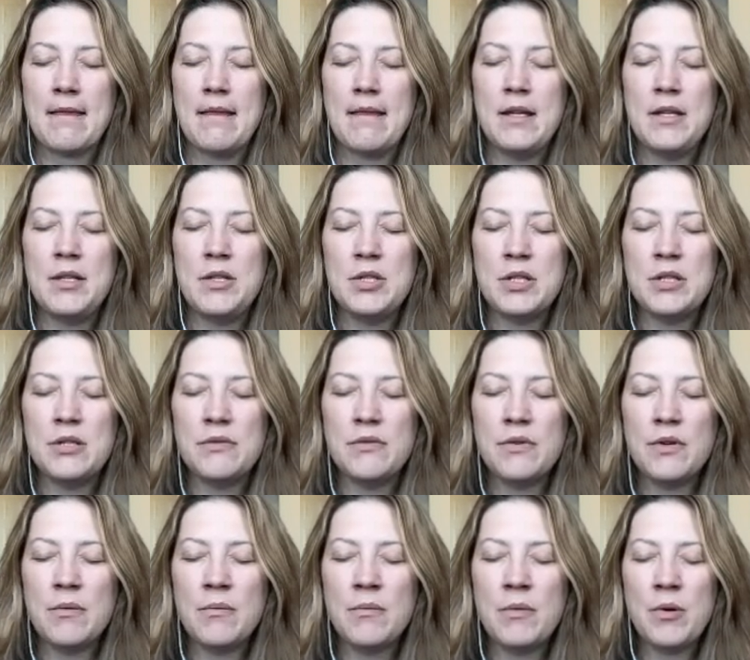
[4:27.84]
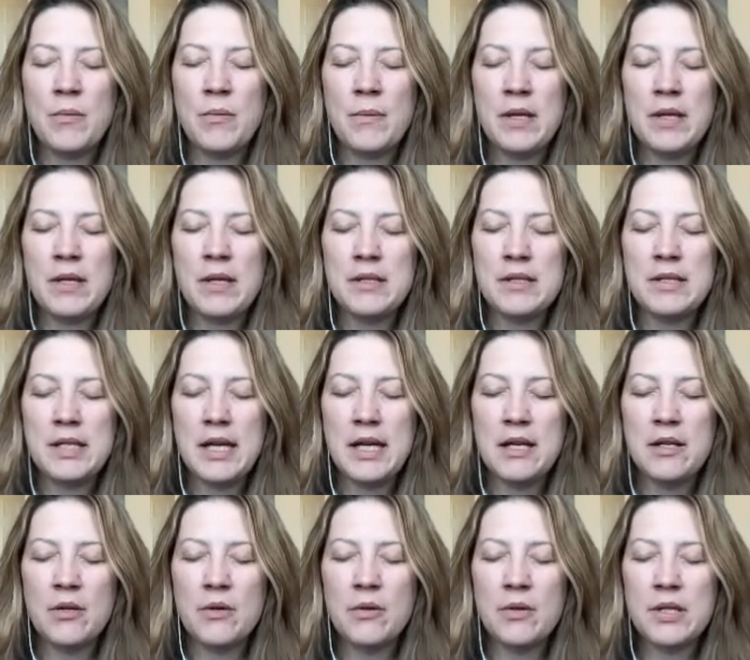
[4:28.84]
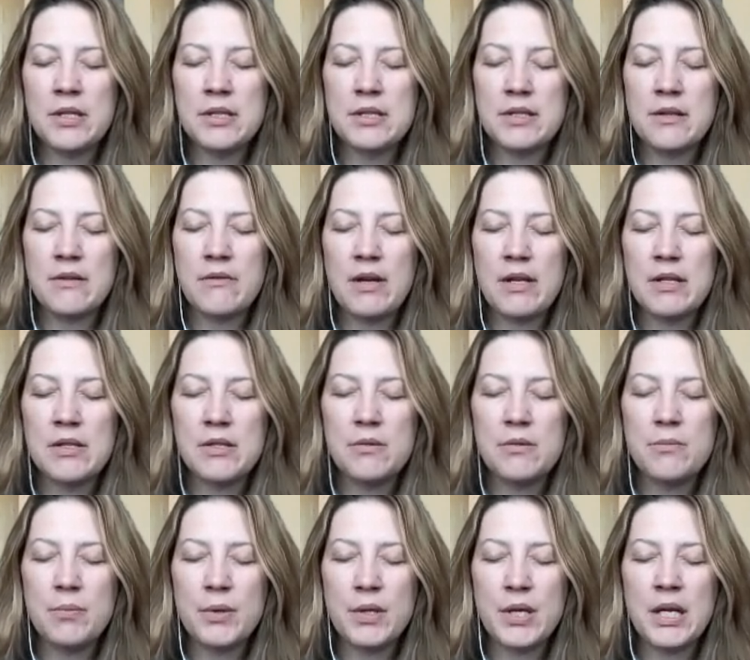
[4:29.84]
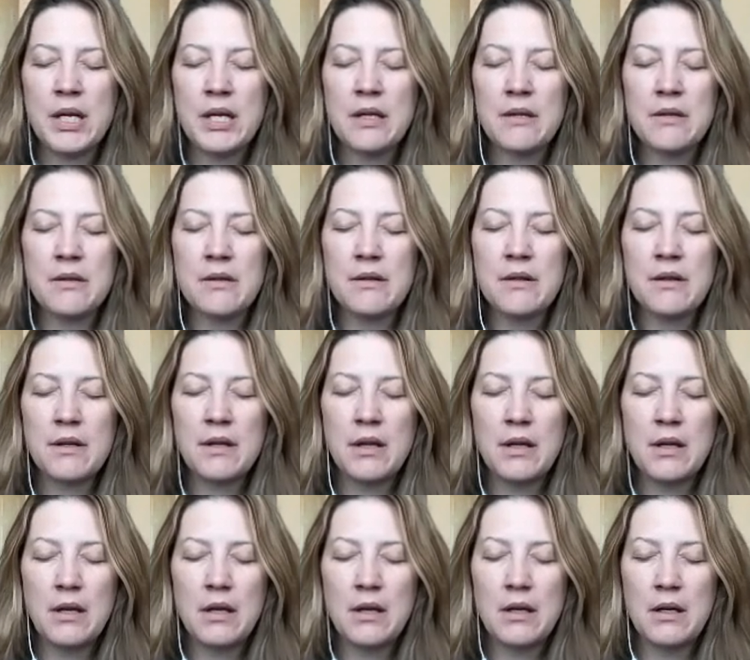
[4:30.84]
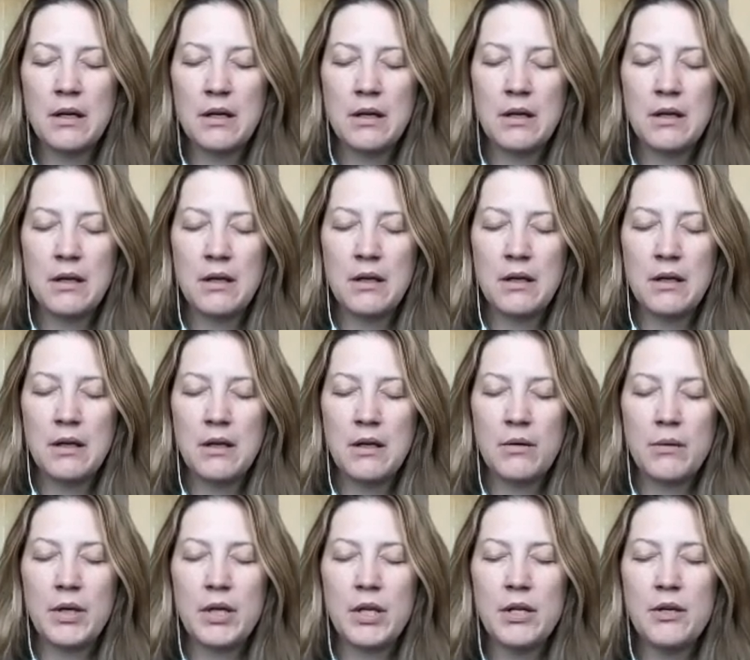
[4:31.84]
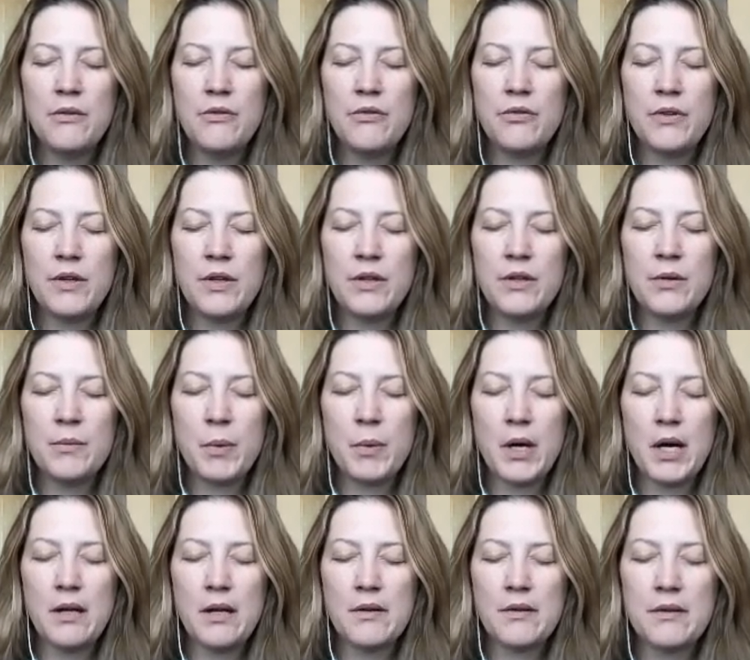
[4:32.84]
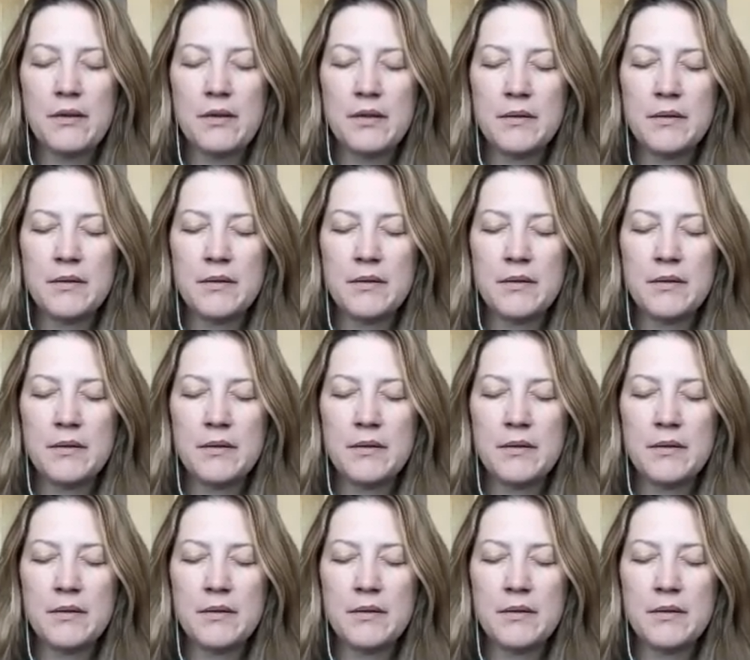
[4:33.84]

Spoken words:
And just for a moment, take notice of, as you breathe, where do you feel the breath?